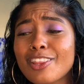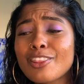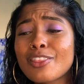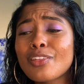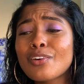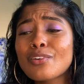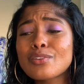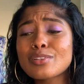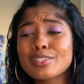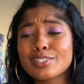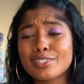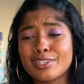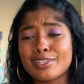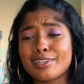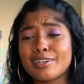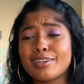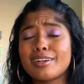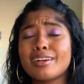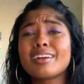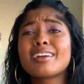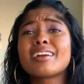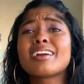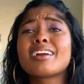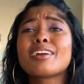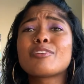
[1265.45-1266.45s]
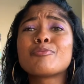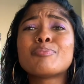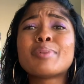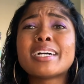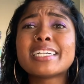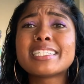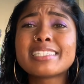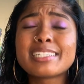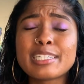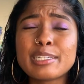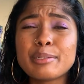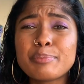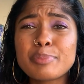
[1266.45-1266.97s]
Those are my
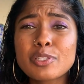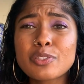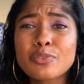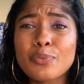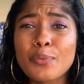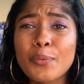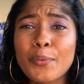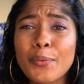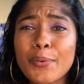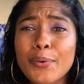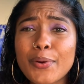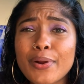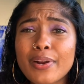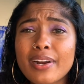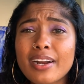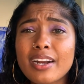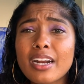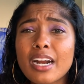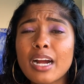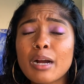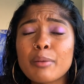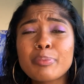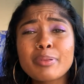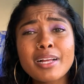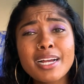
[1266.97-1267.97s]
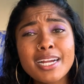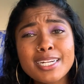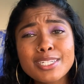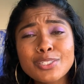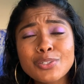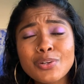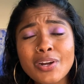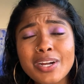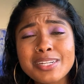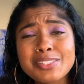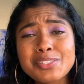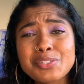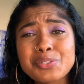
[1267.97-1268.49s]
tips for applying to
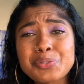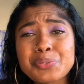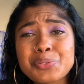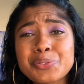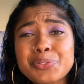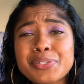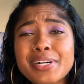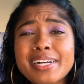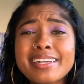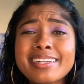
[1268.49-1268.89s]
grad school,